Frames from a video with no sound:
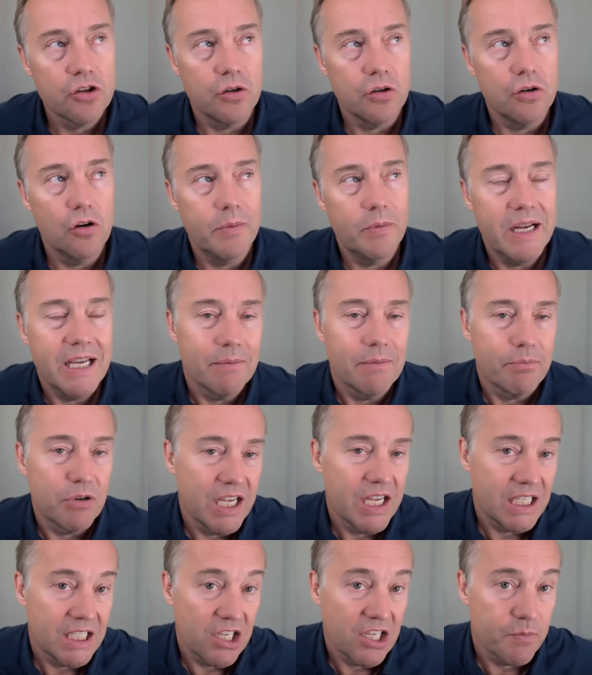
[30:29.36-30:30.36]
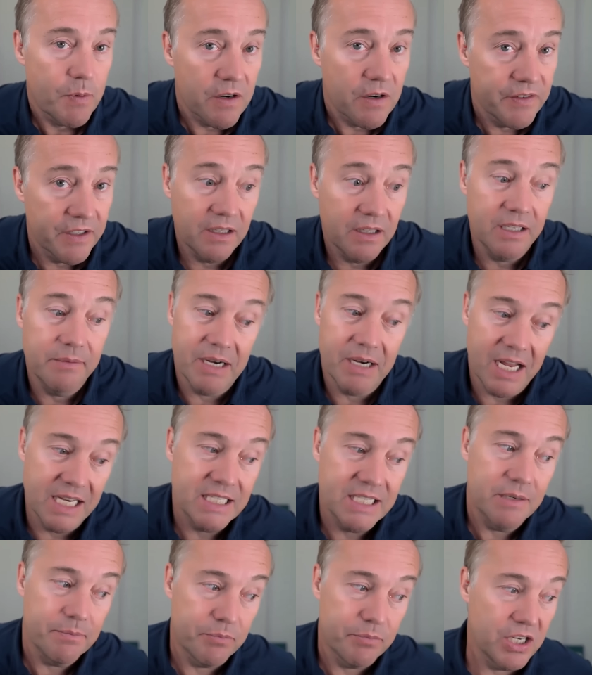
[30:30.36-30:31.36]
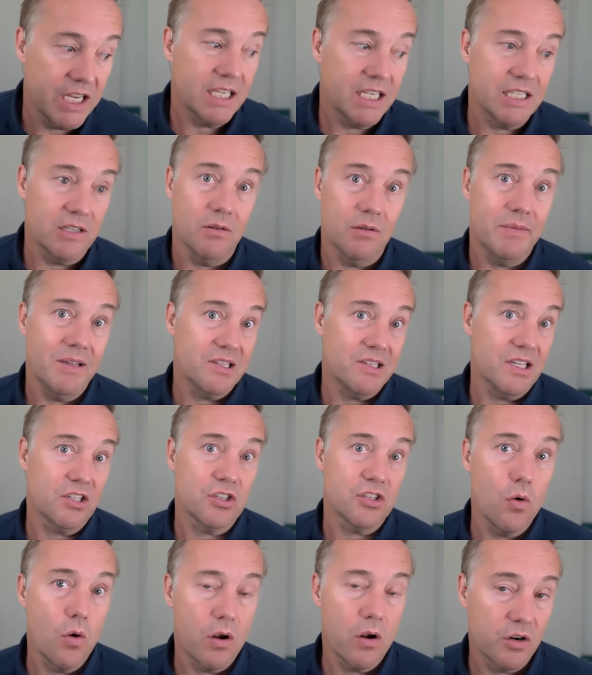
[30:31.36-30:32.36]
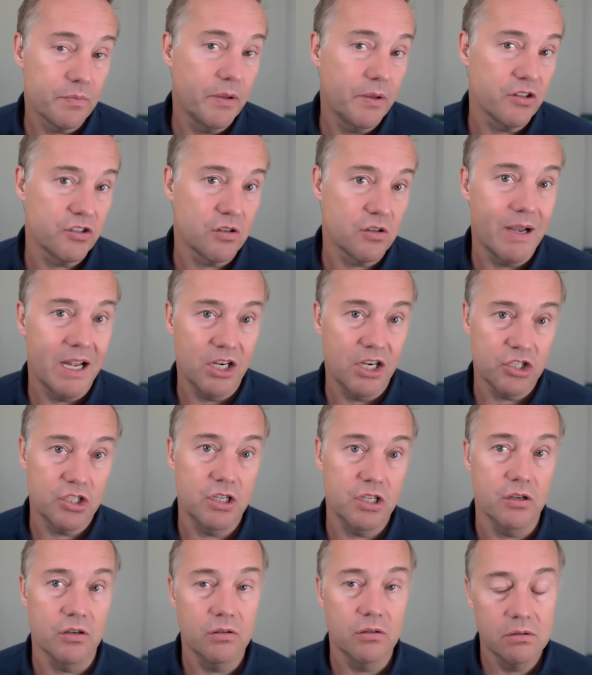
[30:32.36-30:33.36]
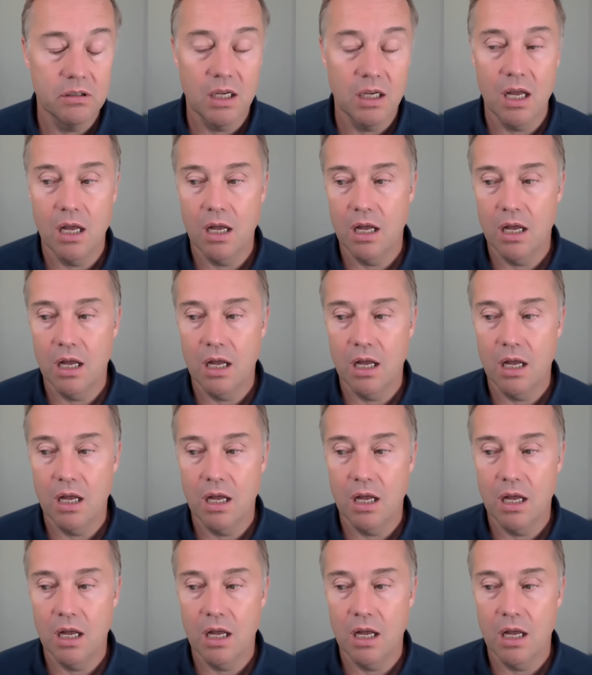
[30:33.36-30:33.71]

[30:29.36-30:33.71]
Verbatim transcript: So nobody can predict this perfectly, but I did predict it would be six quarters plus or minus two,